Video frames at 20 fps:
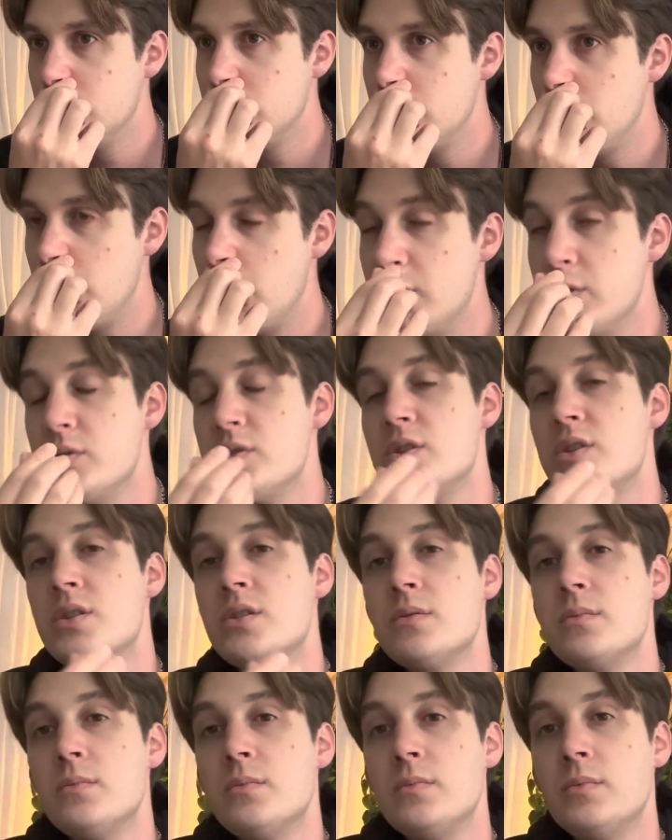use
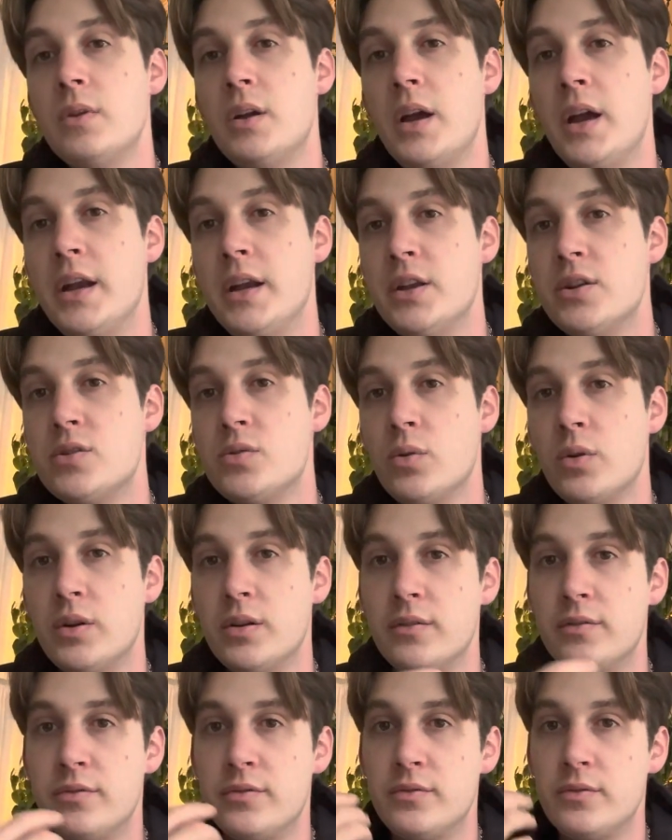any sort
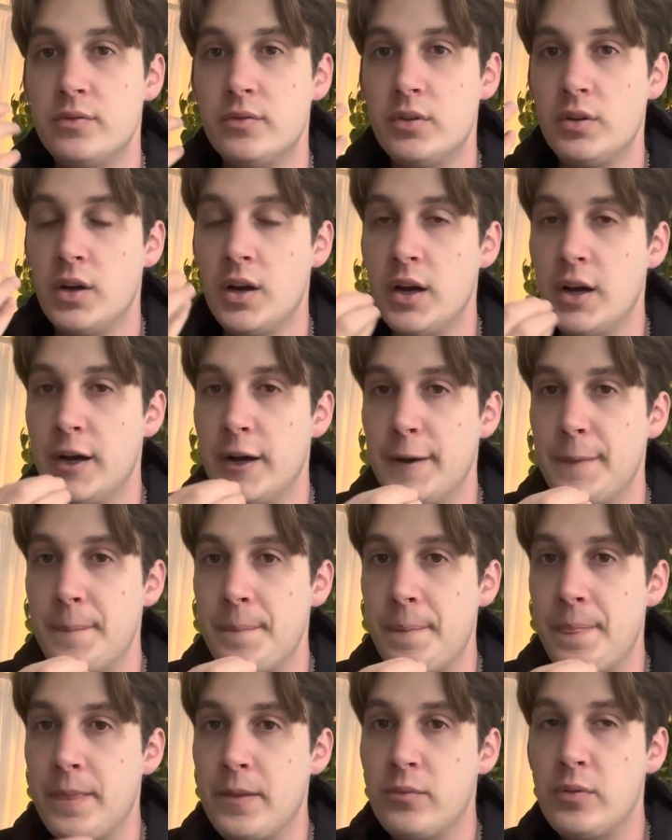of
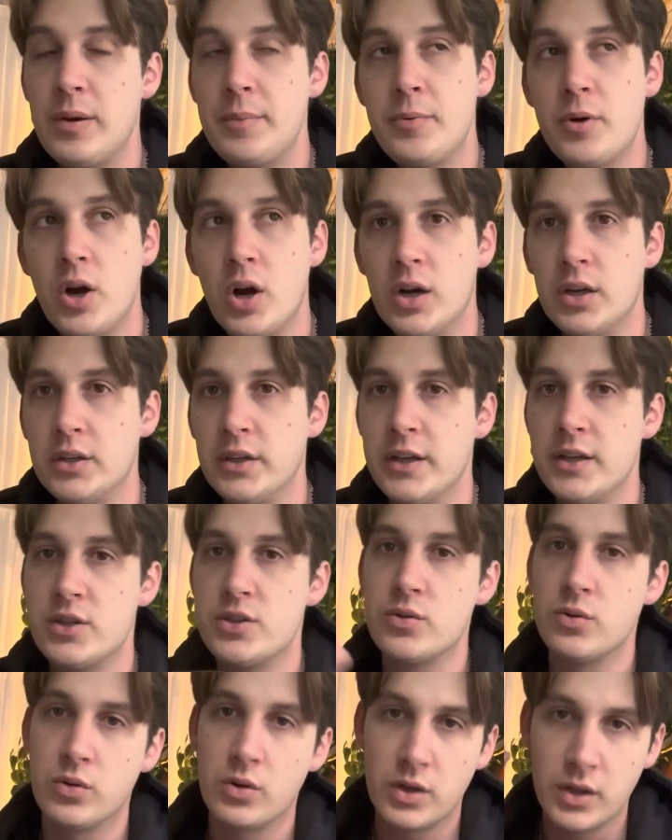rib cartilage
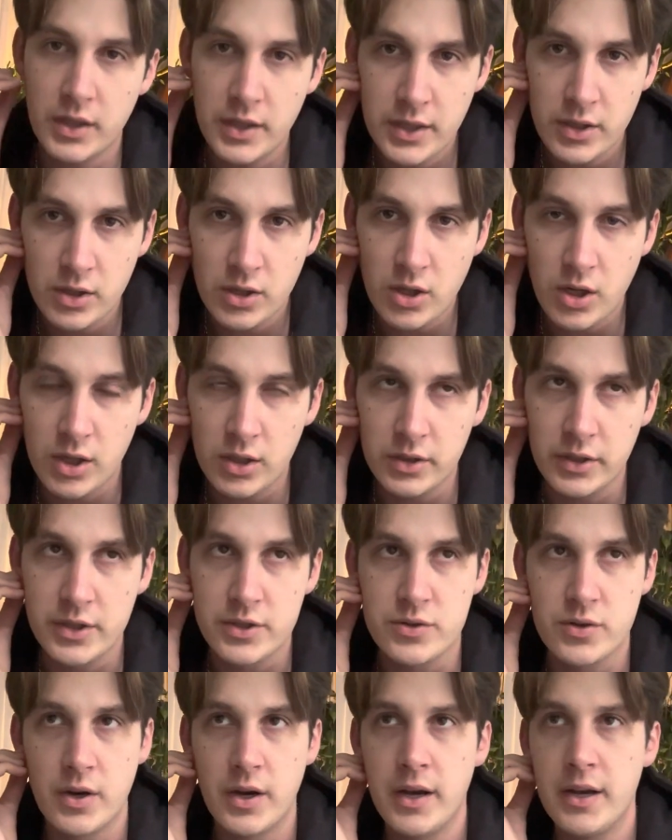or ear
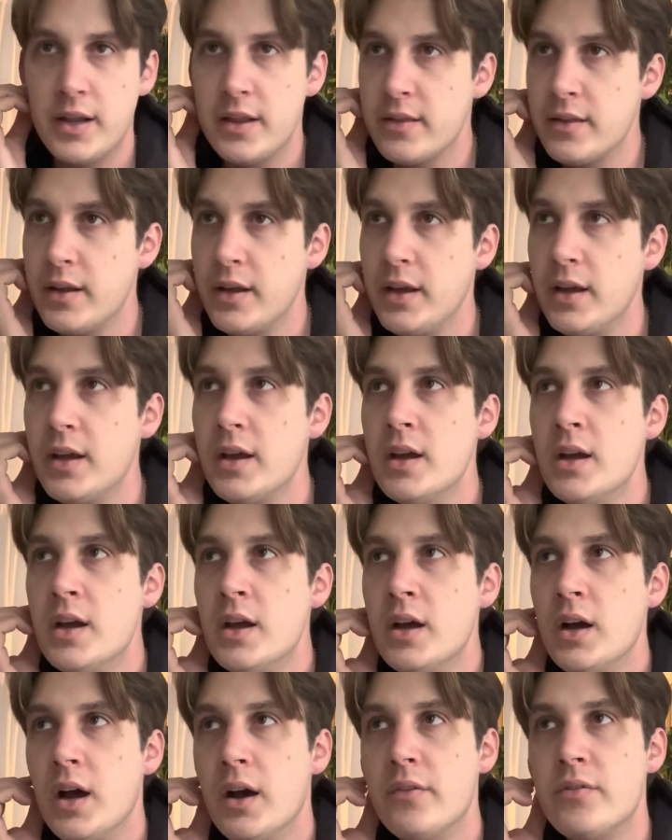cartilage or anything
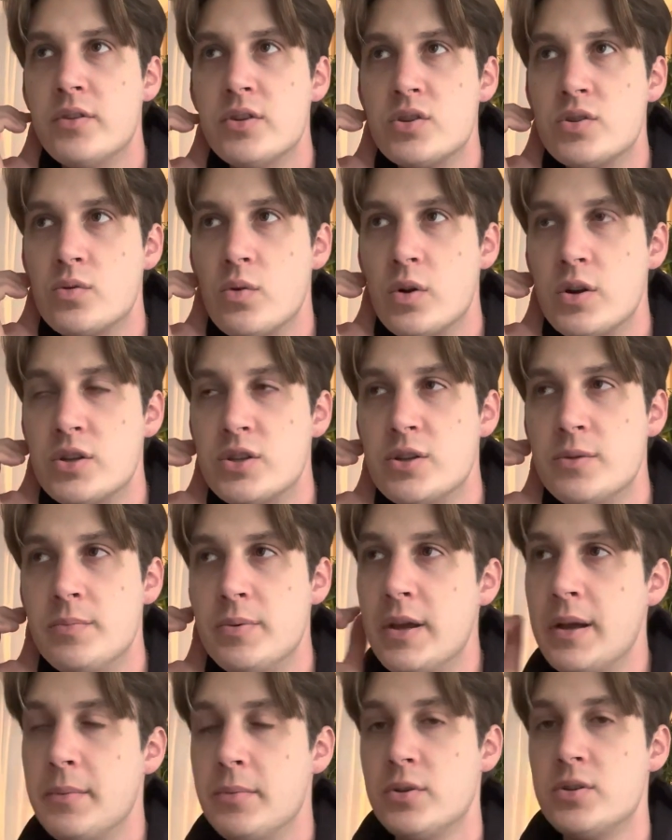of the sort to
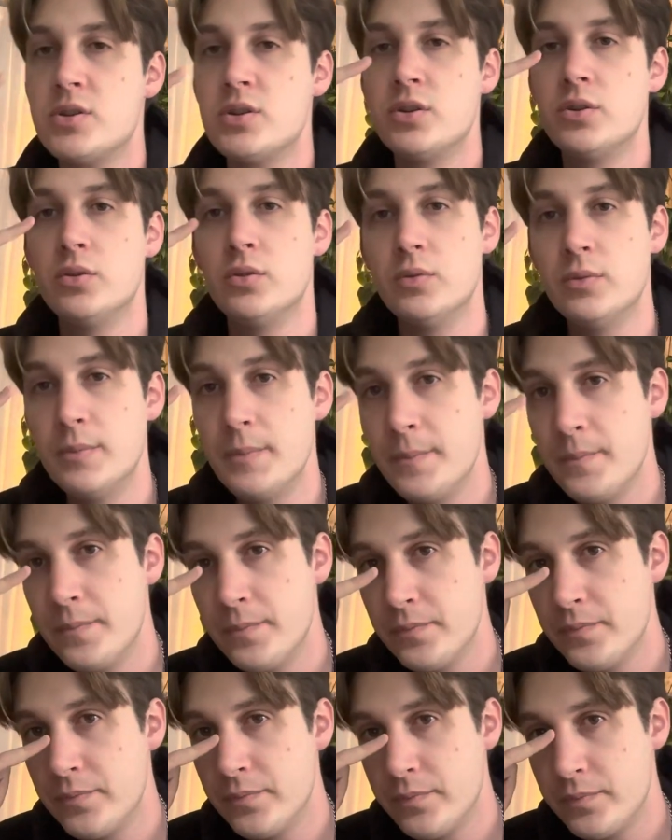be able to
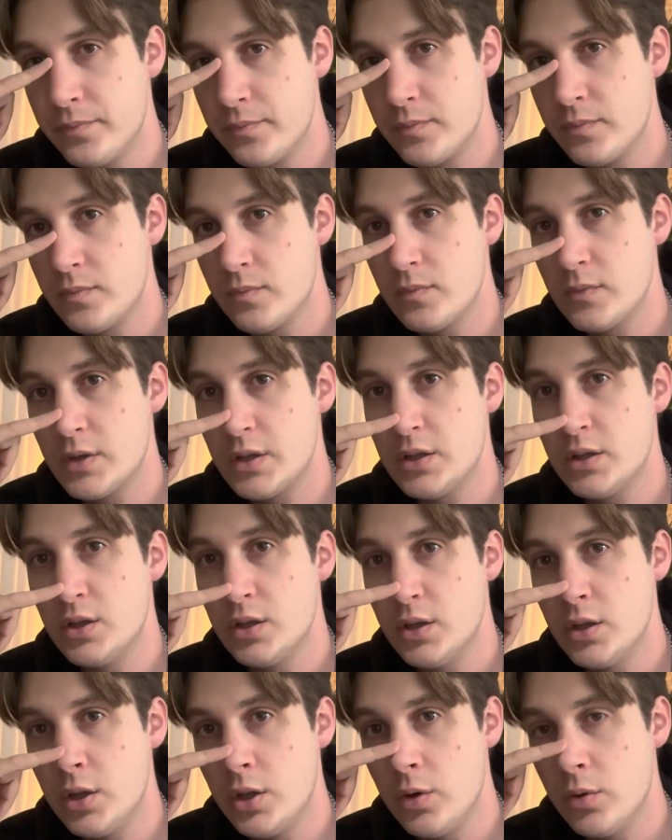
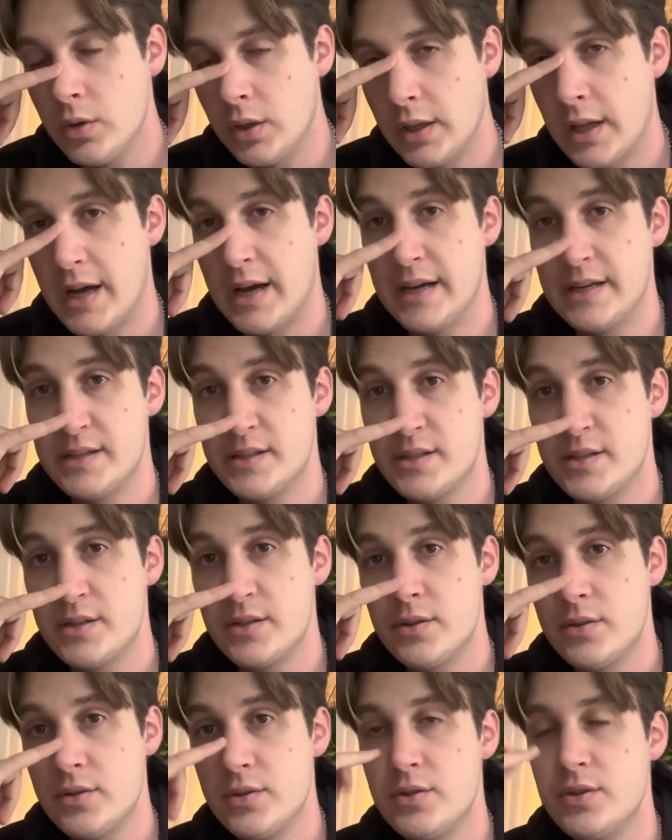utilize
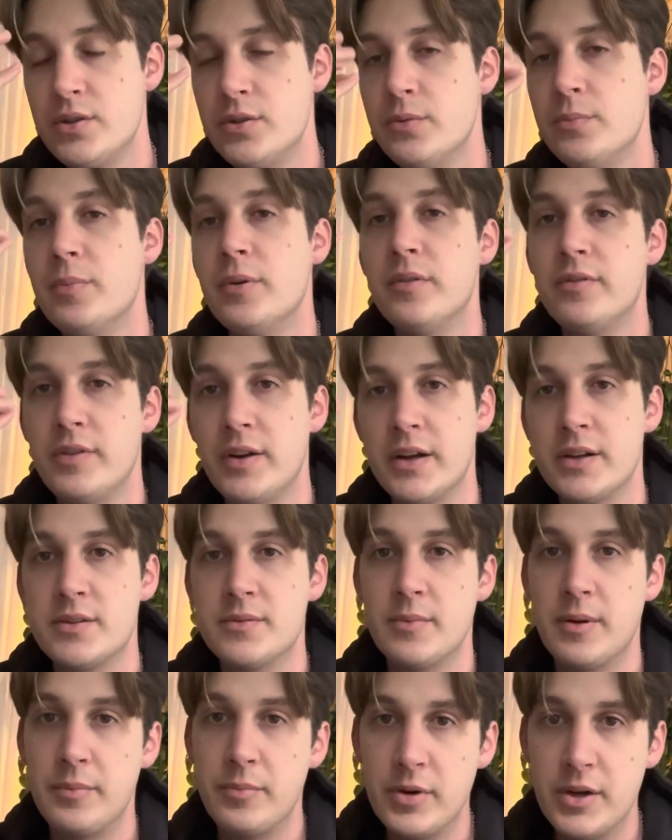to perfect
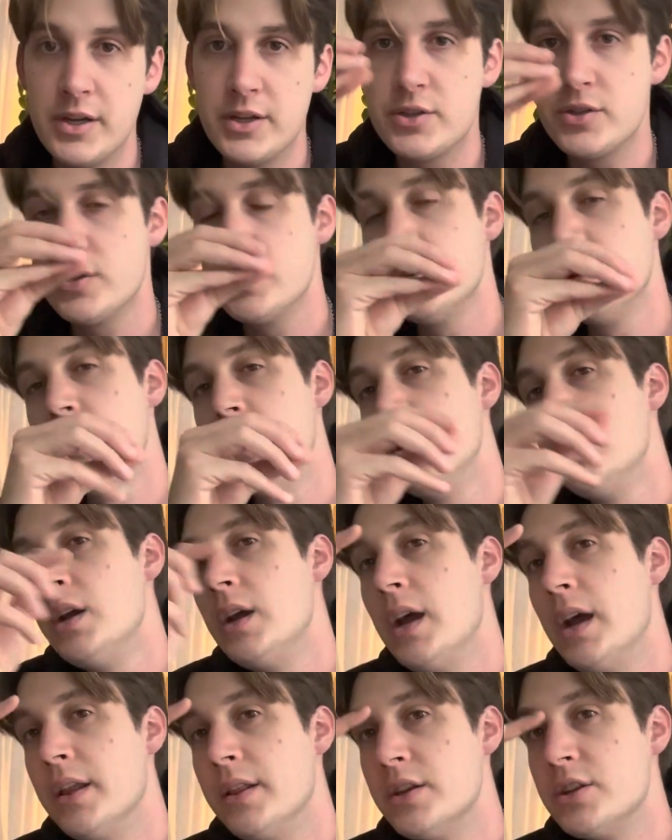my bridge
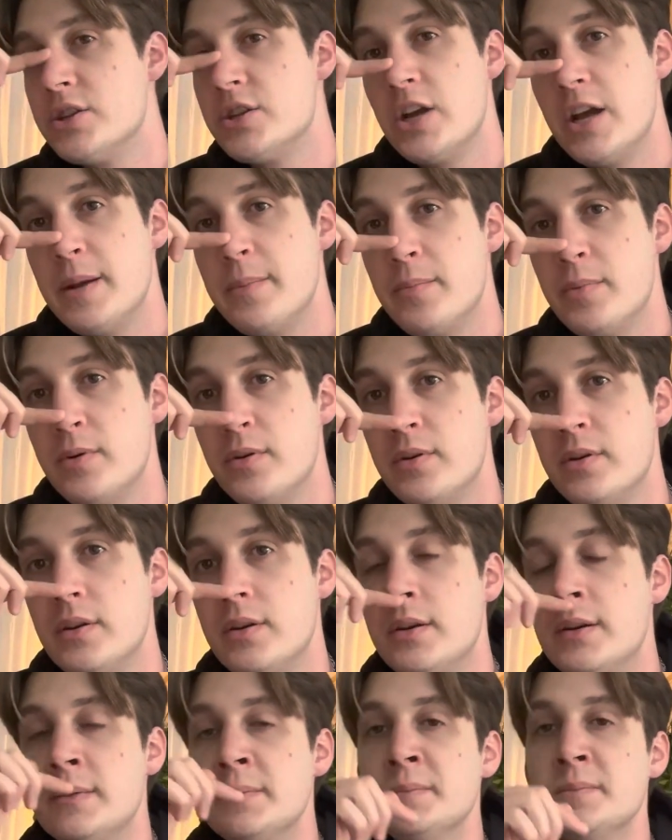and the shape
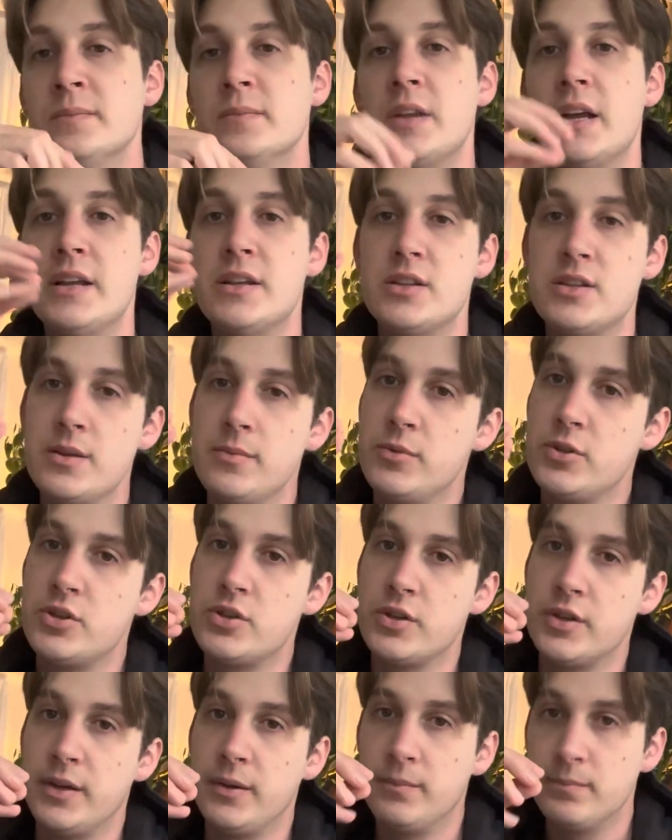and
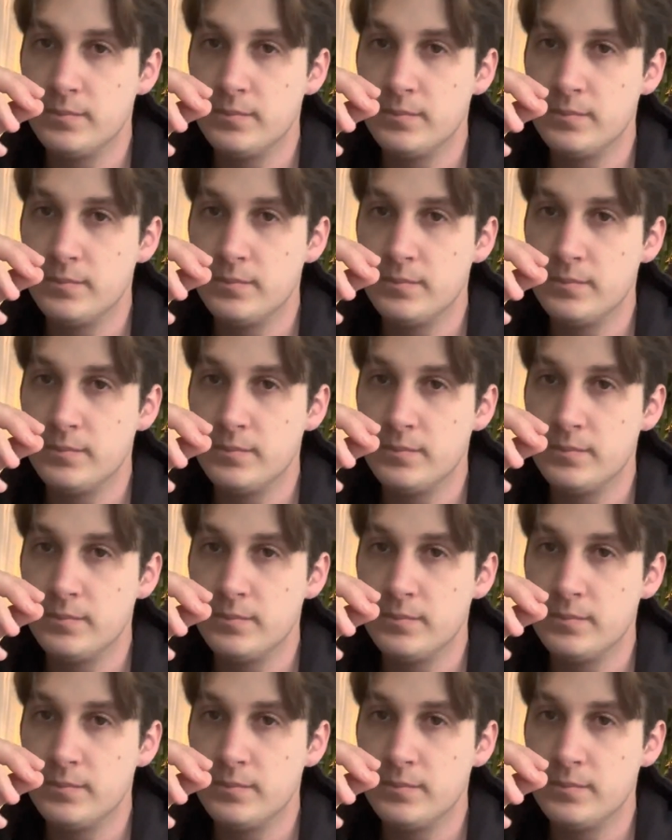symmetry.